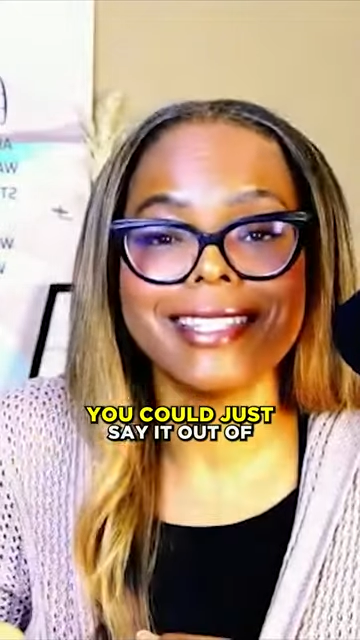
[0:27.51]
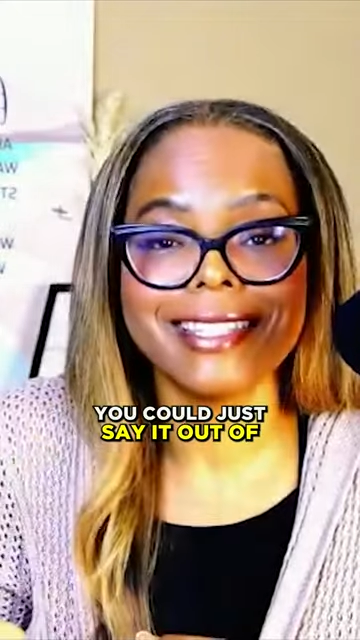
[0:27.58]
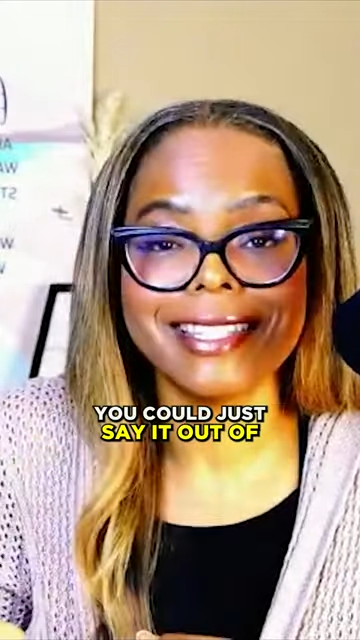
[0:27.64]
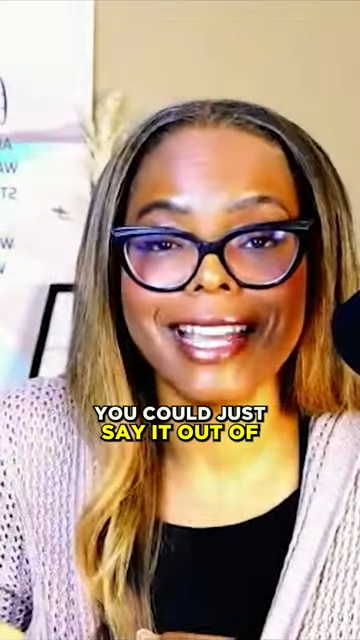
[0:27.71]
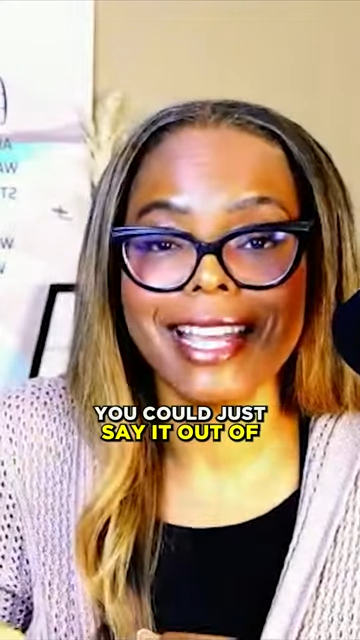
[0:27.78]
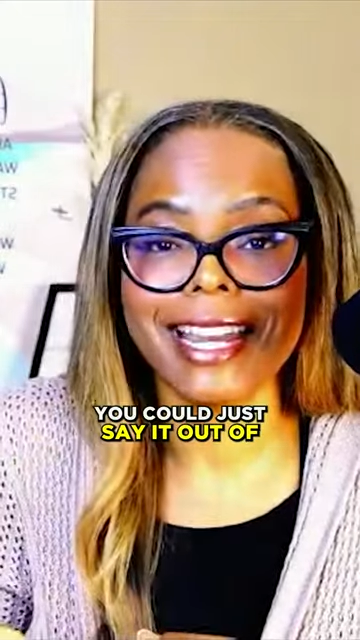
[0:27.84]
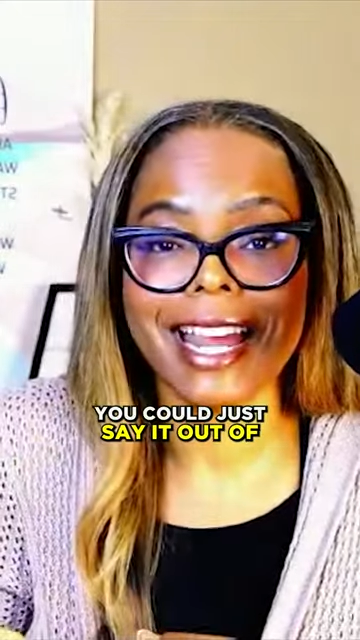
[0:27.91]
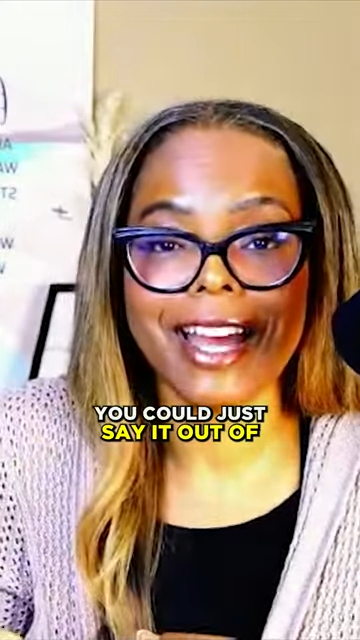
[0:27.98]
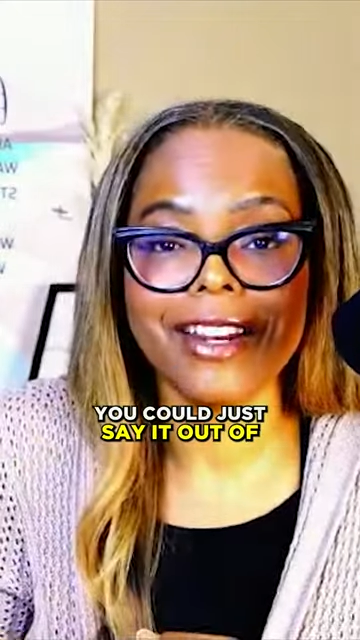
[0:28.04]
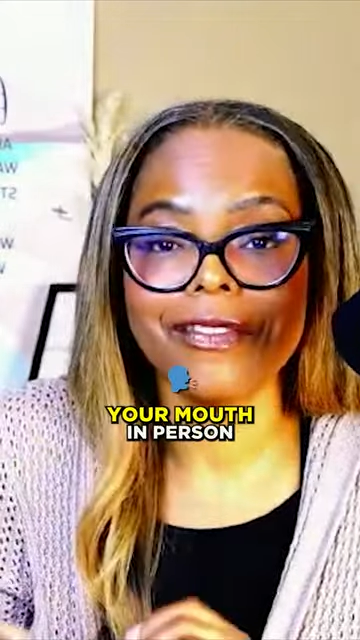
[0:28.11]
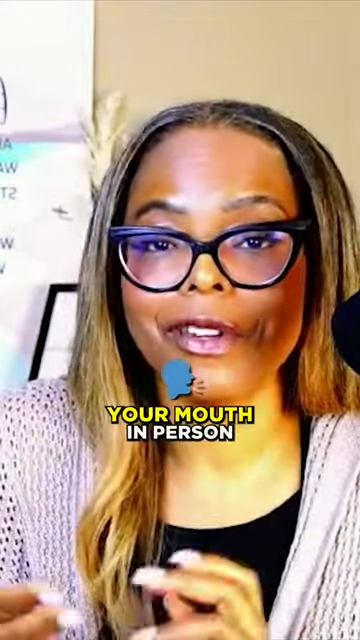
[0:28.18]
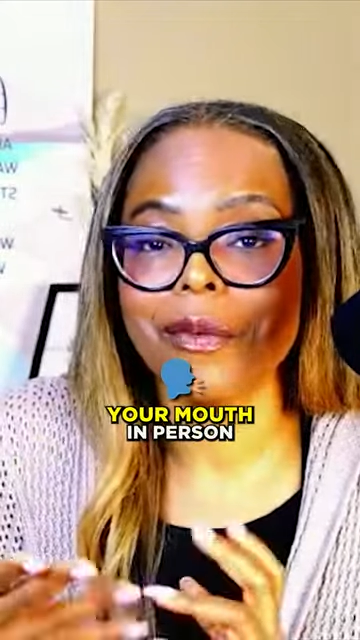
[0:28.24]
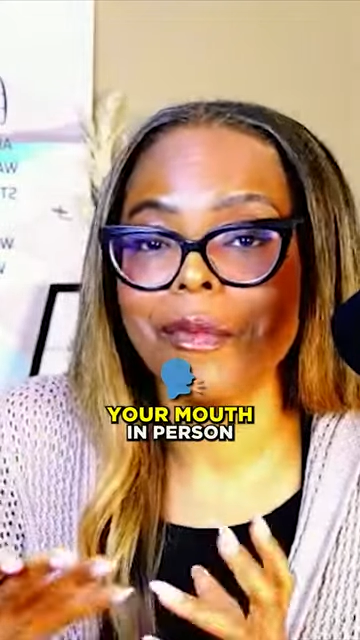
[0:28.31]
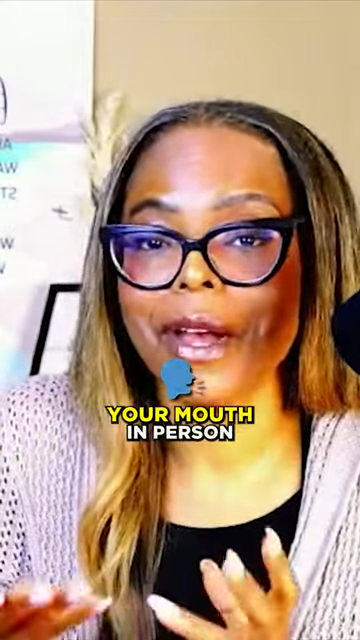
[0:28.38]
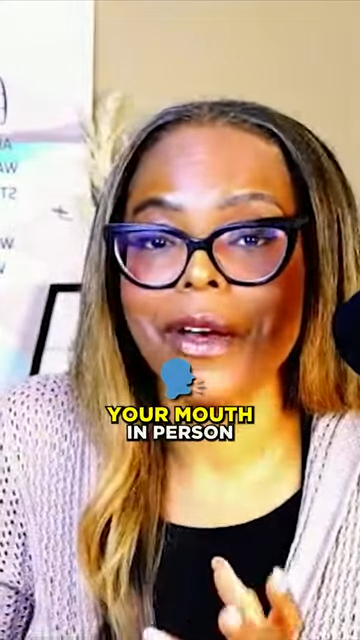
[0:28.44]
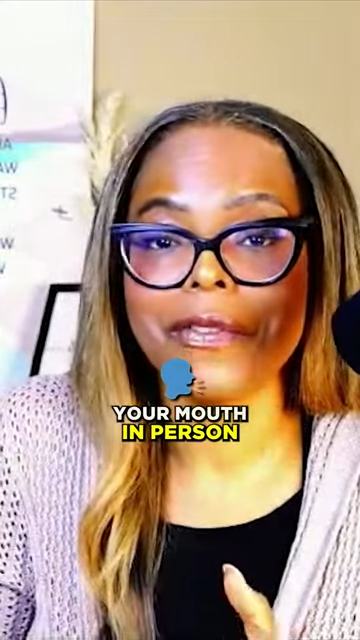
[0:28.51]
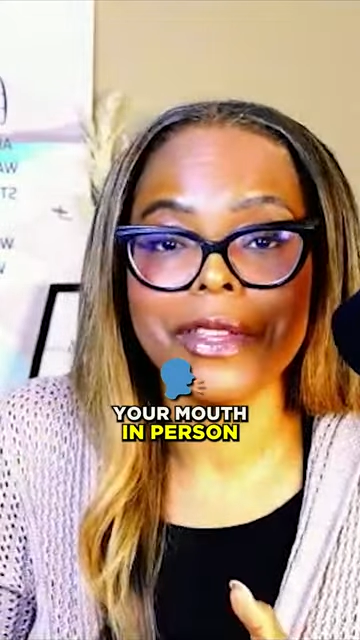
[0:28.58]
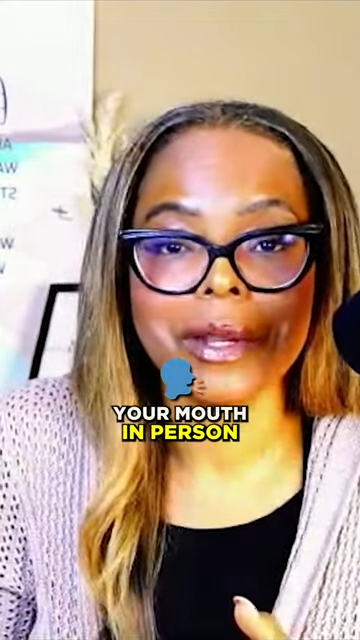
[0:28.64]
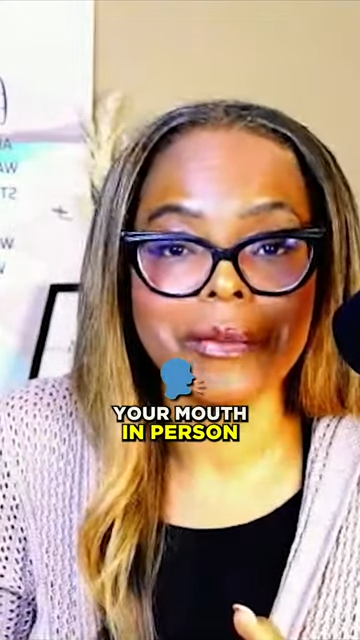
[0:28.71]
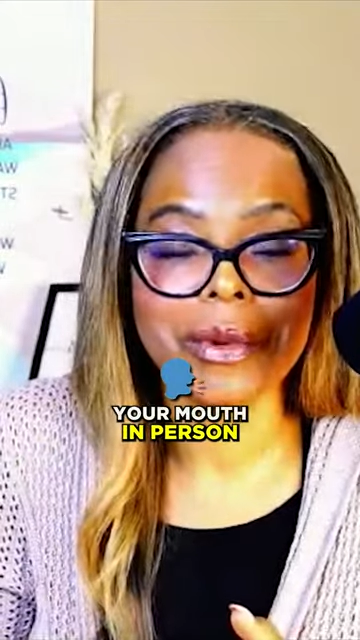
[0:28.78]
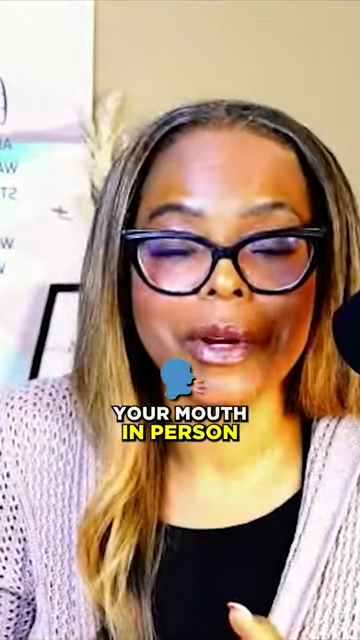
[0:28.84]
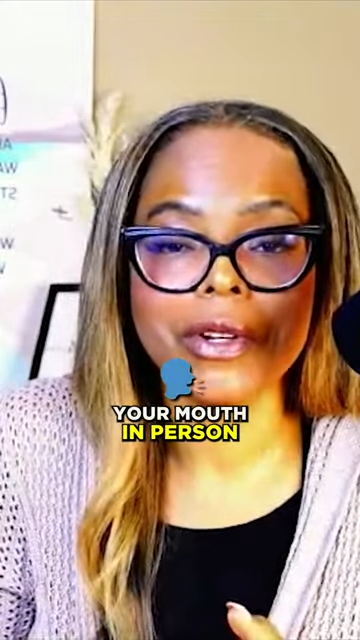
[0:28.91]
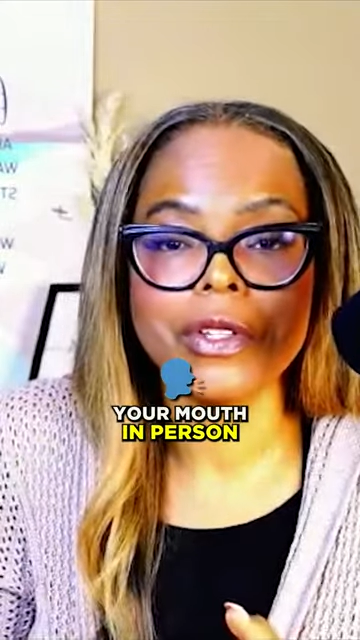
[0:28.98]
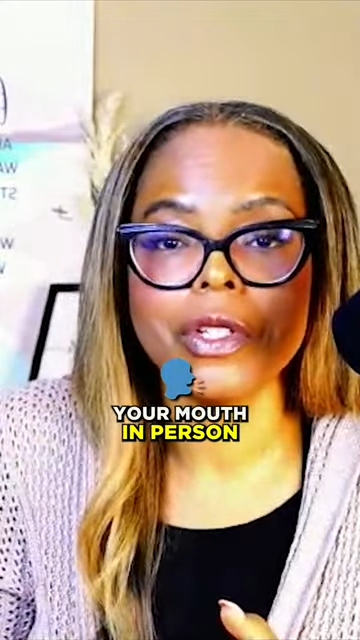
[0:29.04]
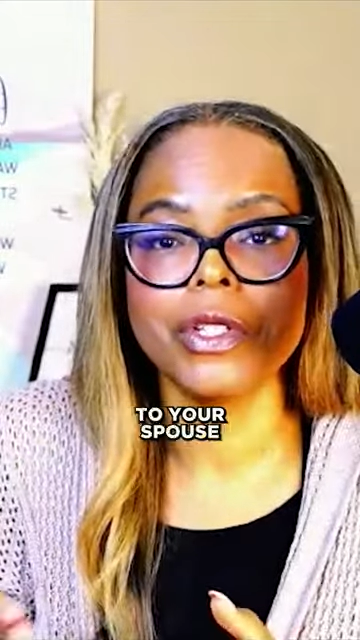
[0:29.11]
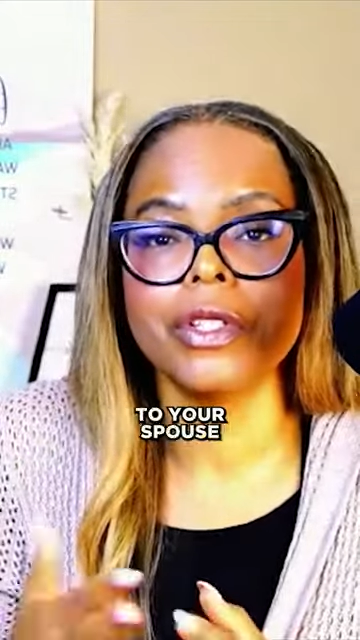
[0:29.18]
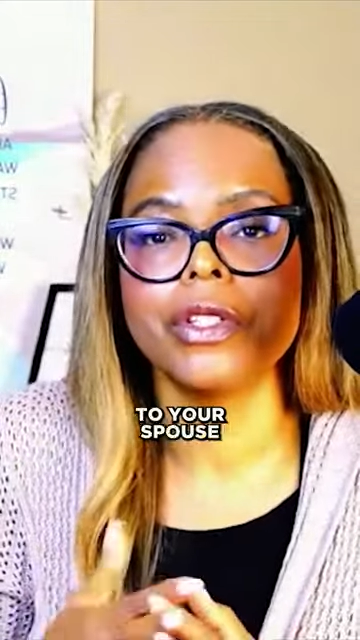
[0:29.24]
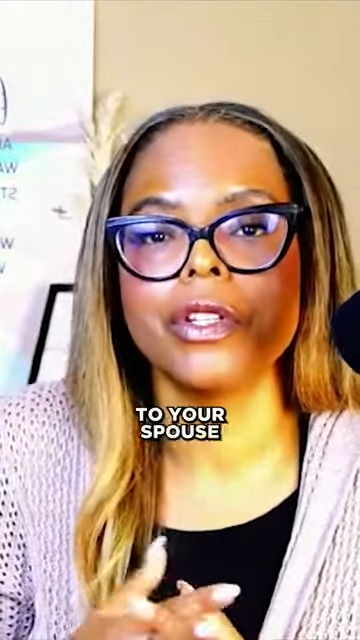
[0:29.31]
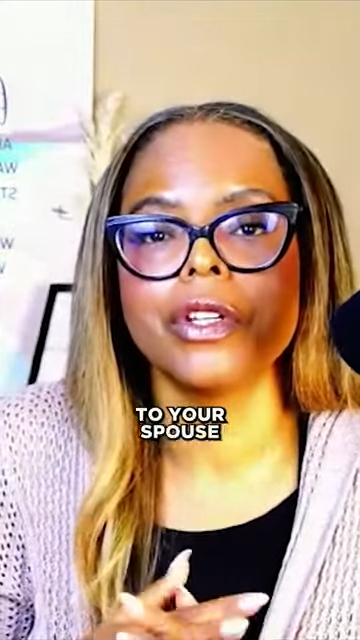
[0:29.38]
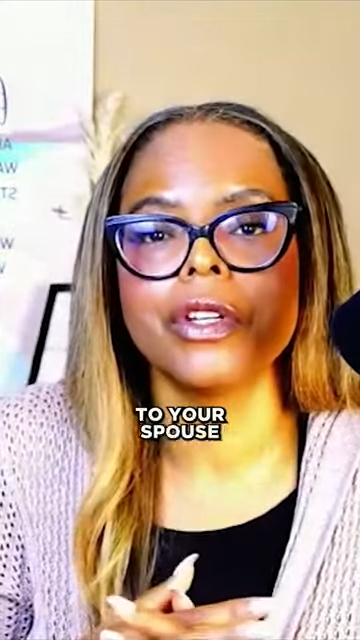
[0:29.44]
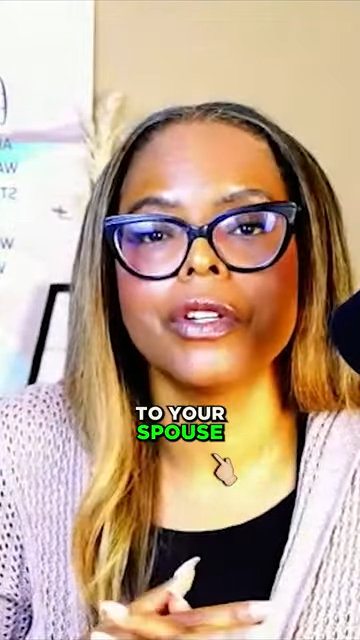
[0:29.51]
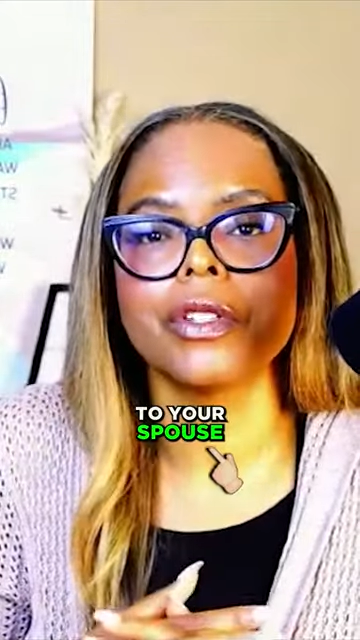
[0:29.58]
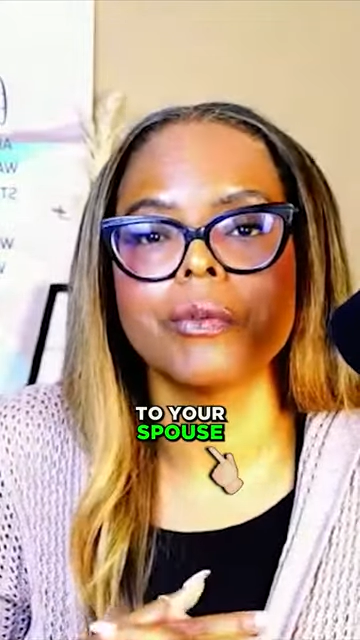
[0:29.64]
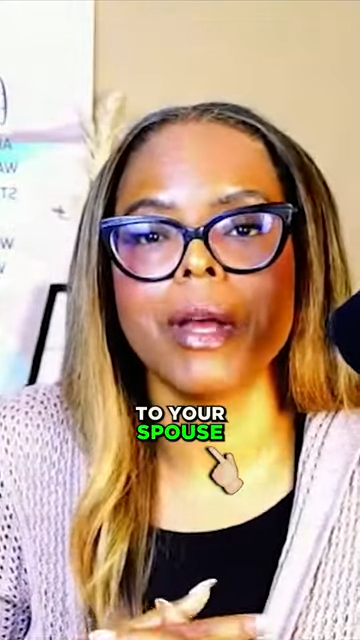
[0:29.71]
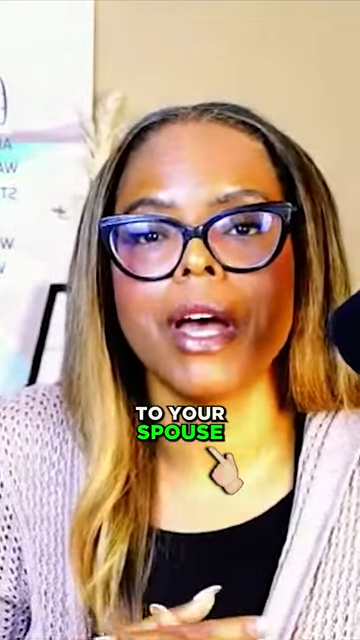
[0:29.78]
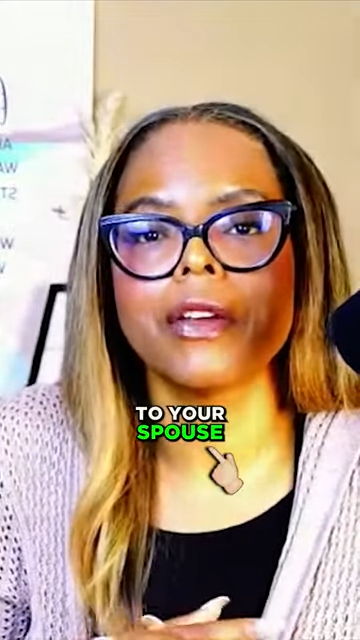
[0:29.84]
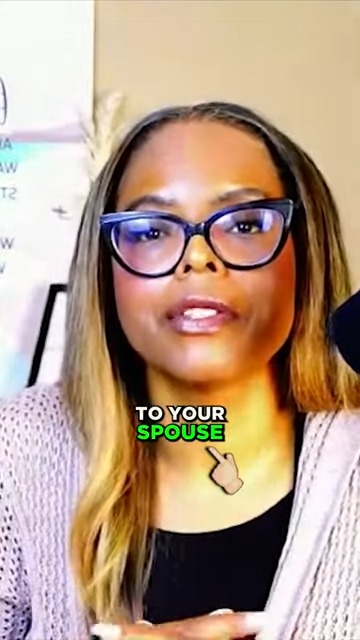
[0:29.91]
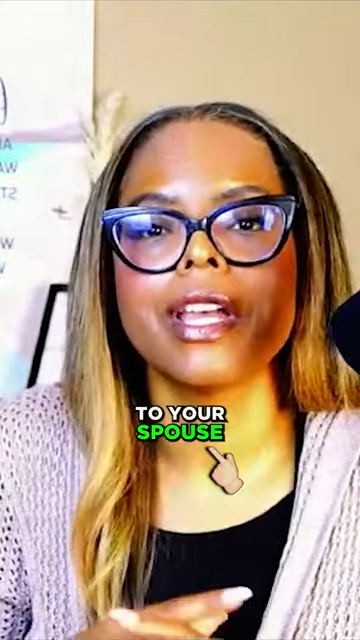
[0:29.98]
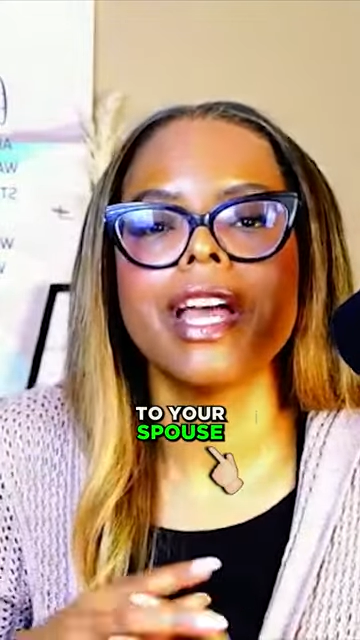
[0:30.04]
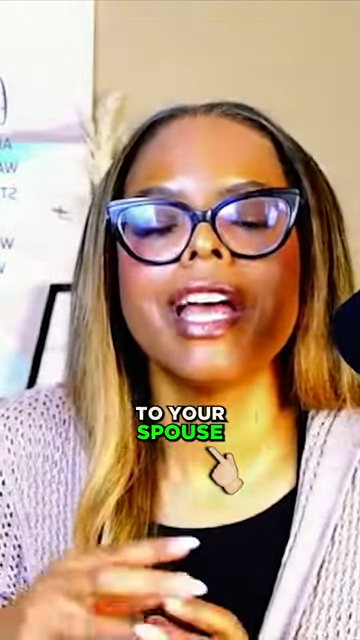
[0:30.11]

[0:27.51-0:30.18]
say it out of your mouth in mm-hmm. person to your spouse.